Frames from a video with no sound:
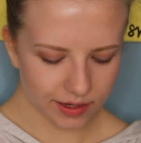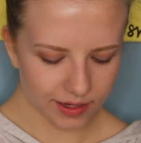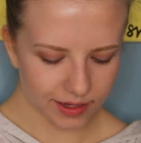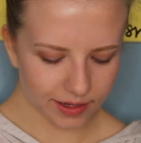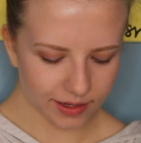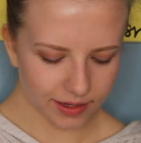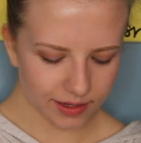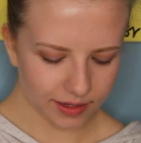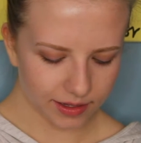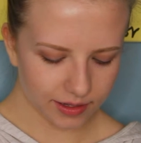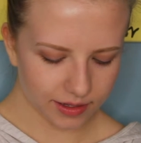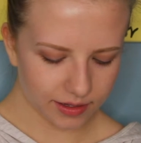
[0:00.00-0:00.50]

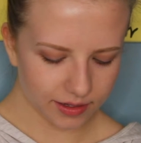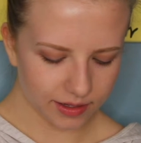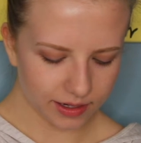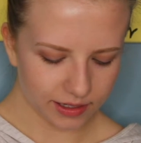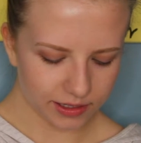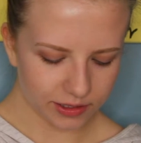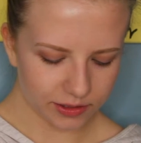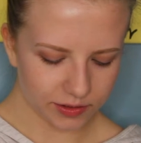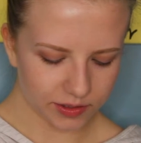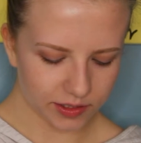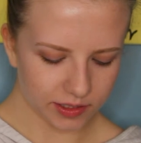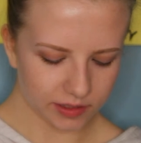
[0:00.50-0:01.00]
And I
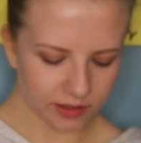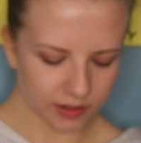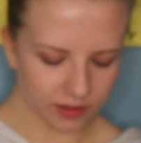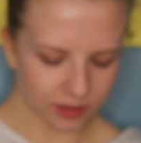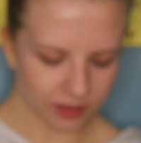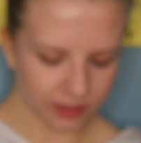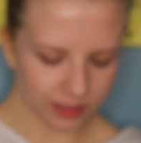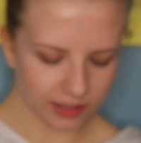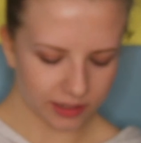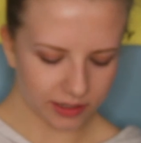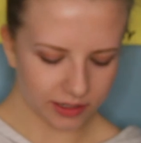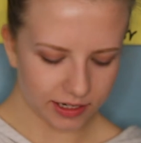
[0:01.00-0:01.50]
used this
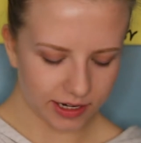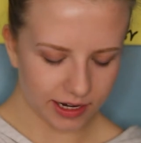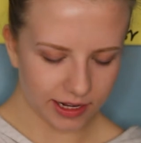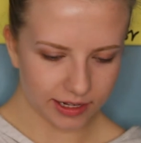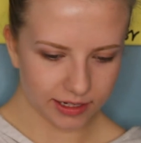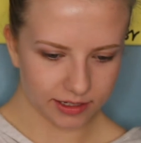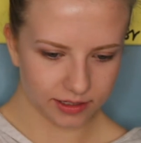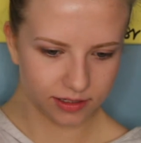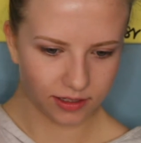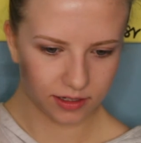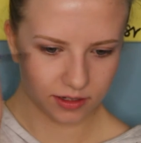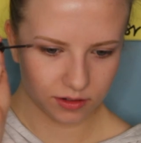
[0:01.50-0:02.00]
earlier today,
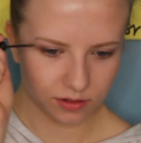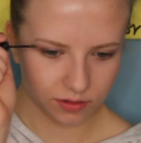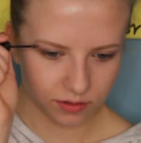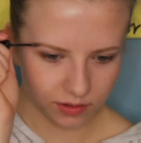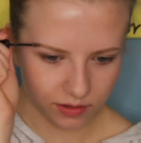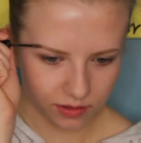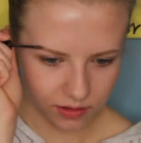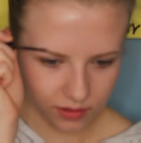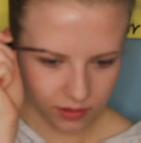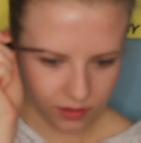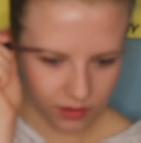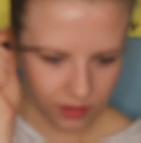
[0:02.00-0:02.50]
so
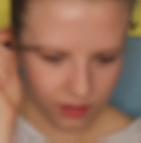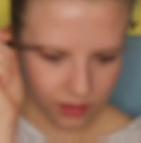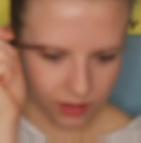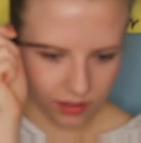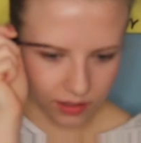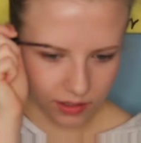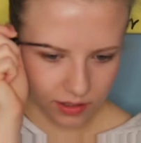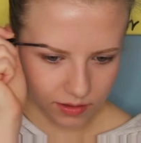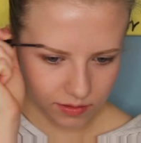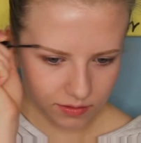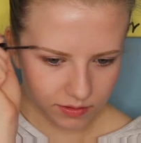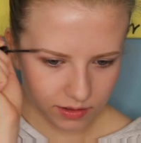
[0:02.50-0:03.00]

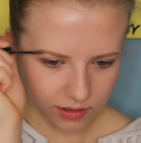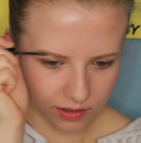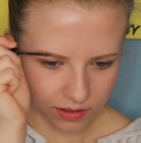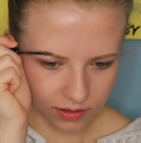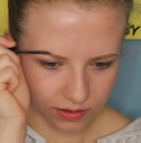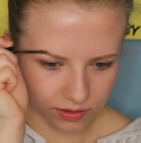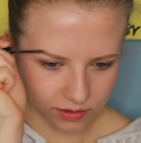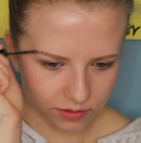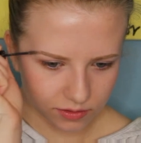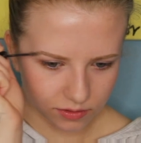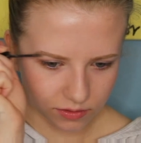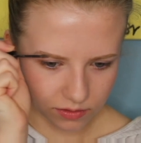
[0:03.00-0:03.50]
I'm not going
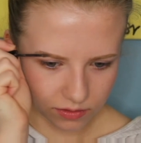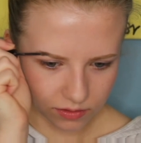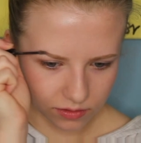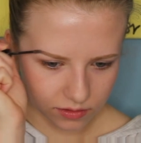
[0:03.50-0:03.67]
to do